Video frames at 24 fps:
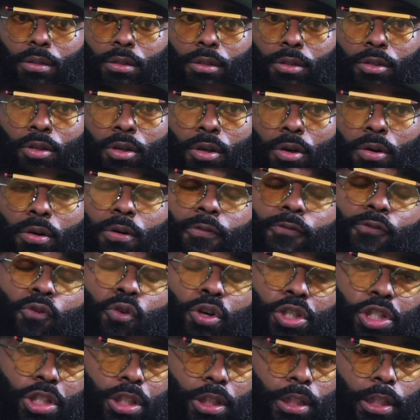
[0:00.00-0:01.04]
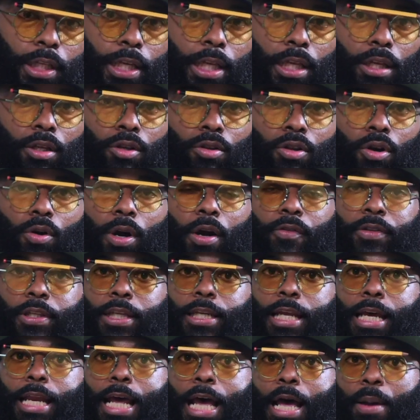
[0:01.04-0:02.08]
you know, unfortunately, you know,
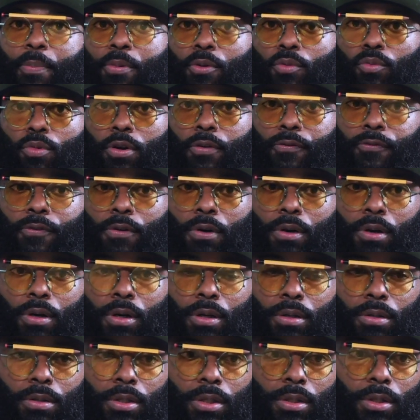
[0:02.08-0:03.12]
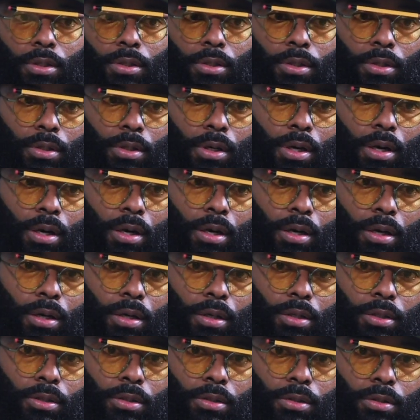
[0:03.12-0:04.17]
everything that happened with
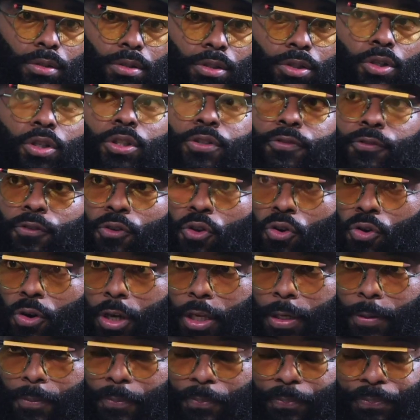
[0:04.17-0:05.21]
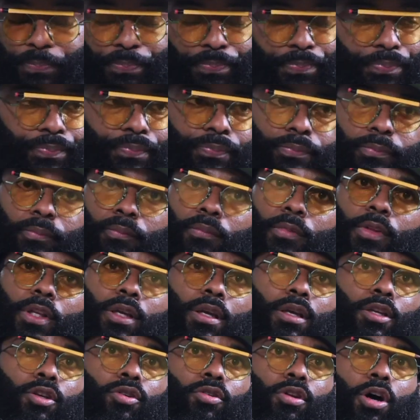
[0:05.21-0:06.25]
George Floyd,
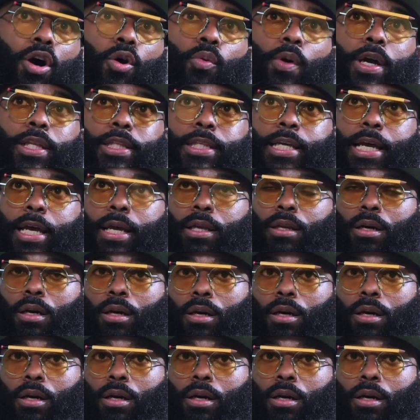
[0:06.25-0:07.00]
you know, and then